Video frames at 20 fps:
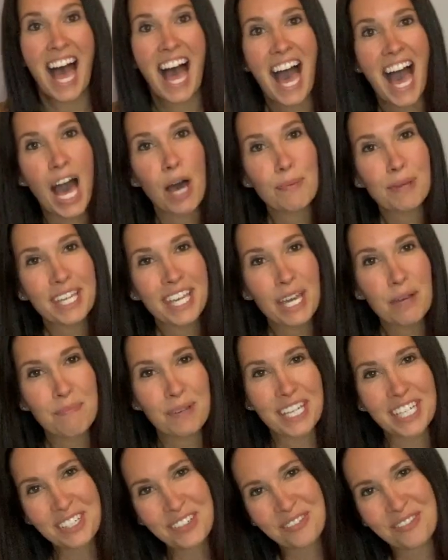Happy
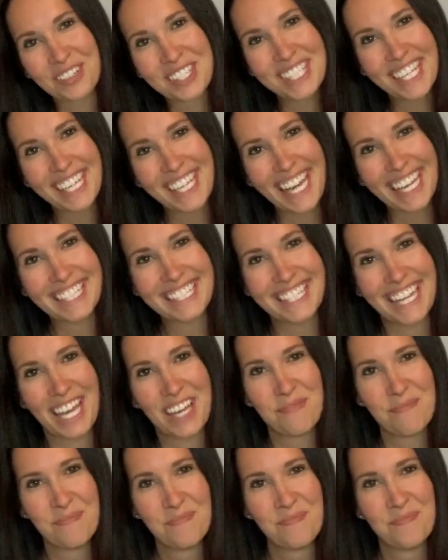camping! We'll see you next time!